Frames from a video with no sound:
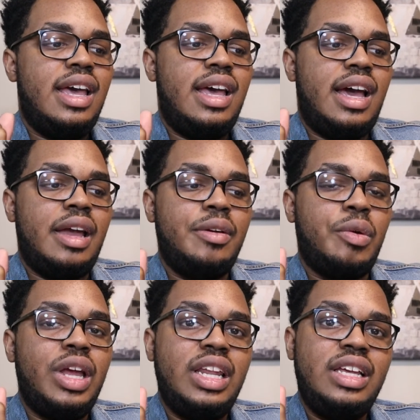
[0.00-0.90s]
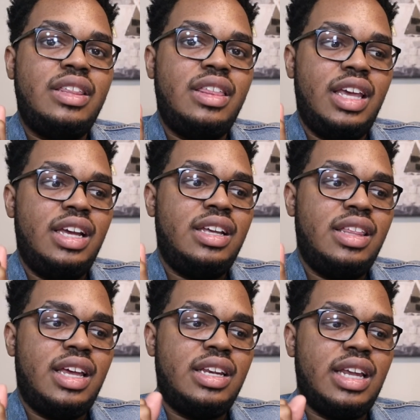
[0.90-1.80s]
I really think
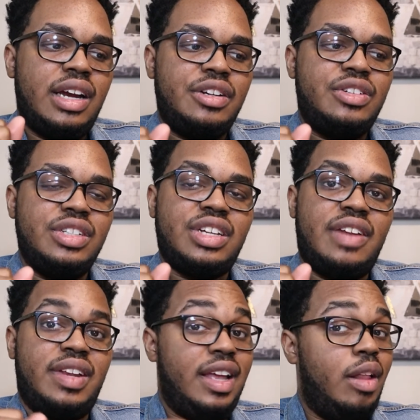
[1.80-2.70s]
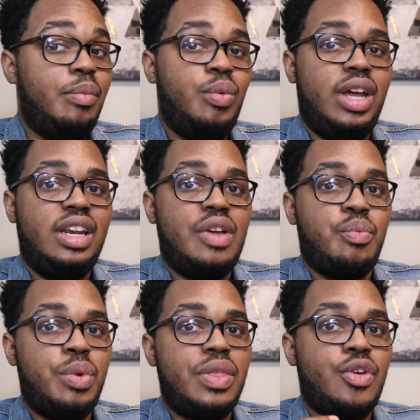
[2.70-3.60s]
that Doctor Strange's going to have to help Wanda
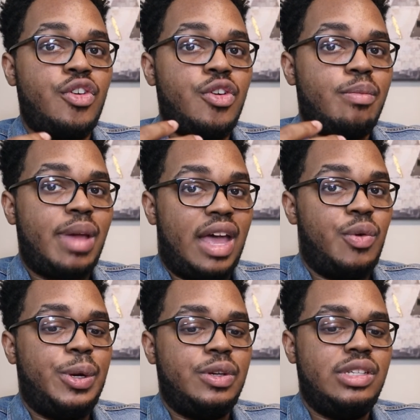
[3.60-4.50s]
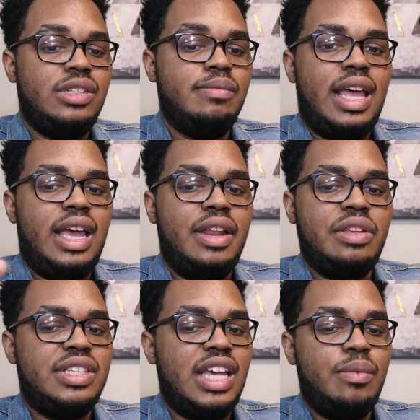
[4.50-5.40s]
with her powers. In the
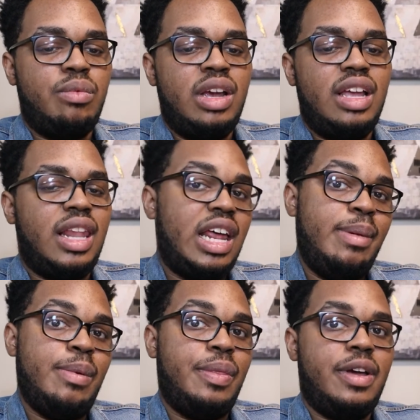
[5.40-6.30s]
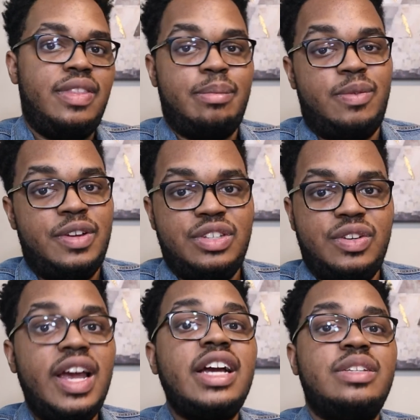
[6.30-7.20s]
same way a lot of people thought that
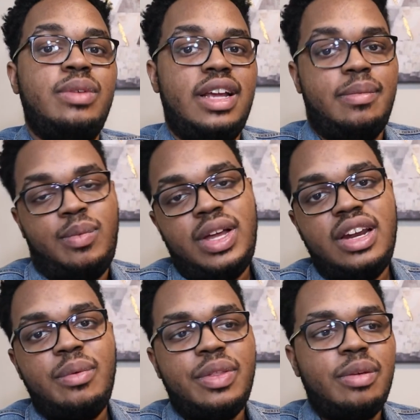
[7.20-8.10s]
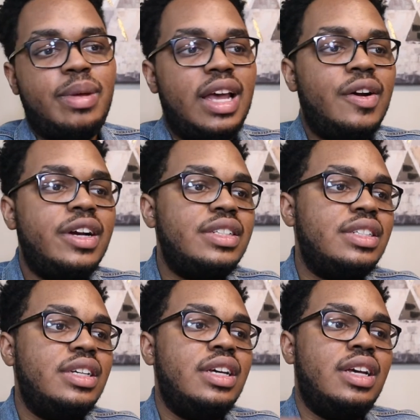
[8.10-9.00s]
Professor X would help Wanda with her
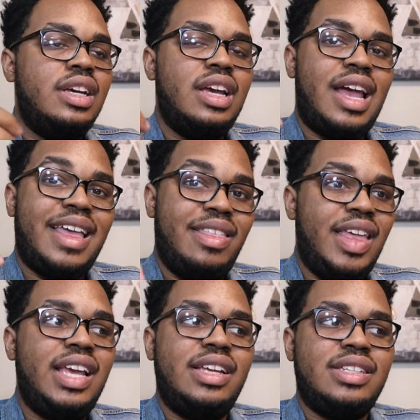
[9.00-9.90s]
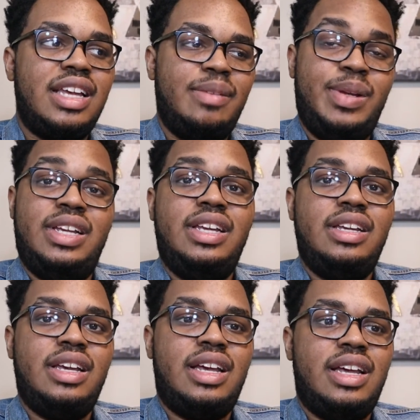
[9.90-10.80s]
powers. I think it's going to
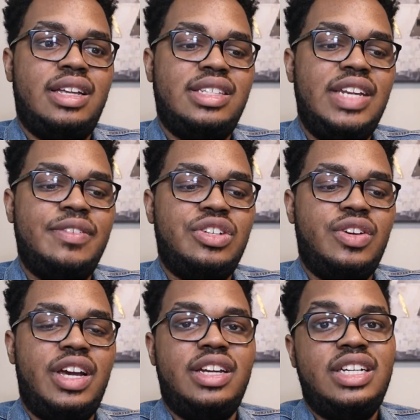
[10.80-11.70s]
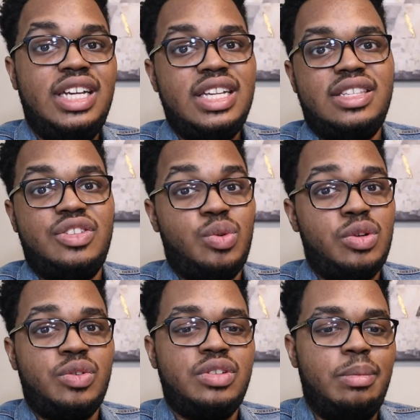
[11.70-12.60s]
be Stephen Strange. He is the
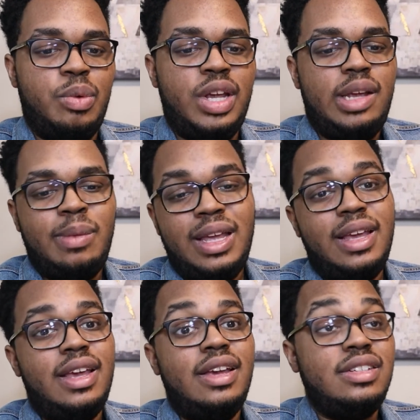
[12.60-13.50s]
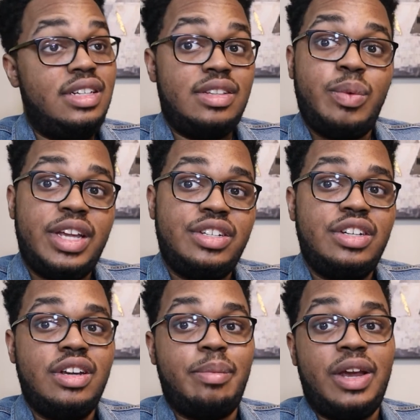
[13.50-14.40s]
Sorcerer Supreme. She's a
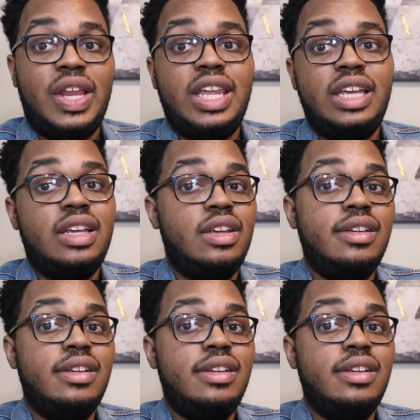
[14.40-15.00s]
witch, apparently.